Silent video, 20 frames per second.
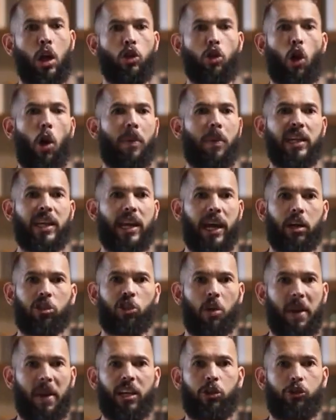Nobody
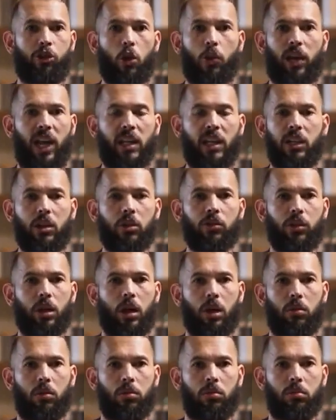cares I made a joke eight years
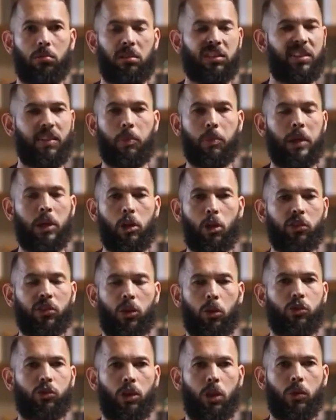ago because everybody knows
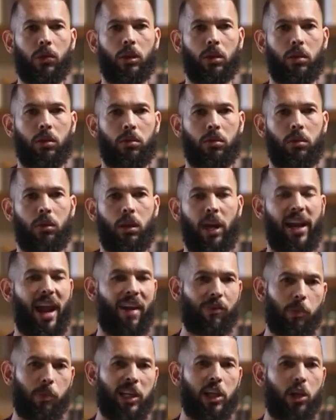I was joking and
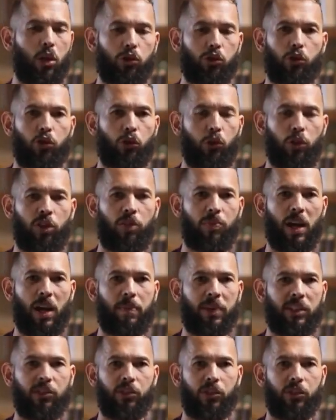everybody knows the truth of my
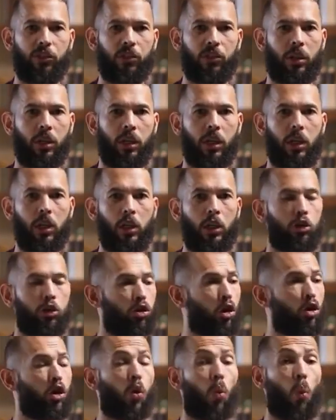message.
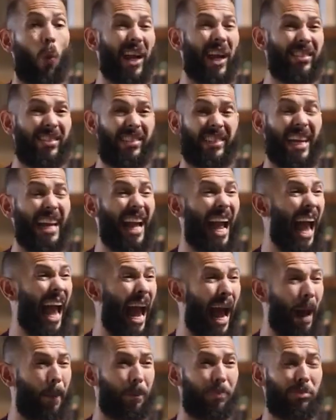So you're wasting
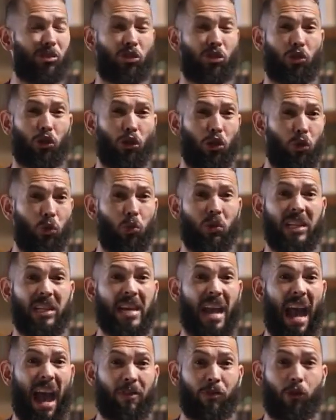
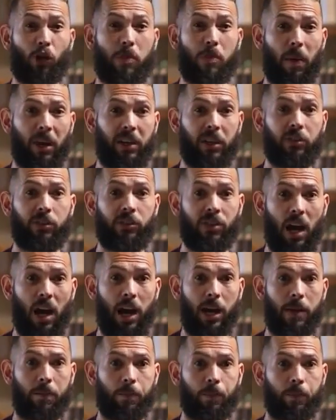absolutely everybody's
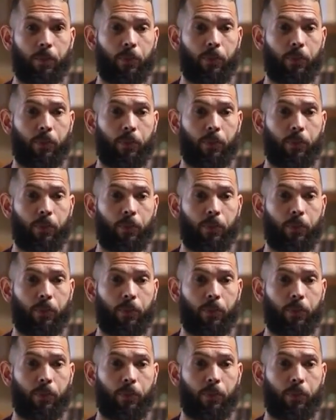time.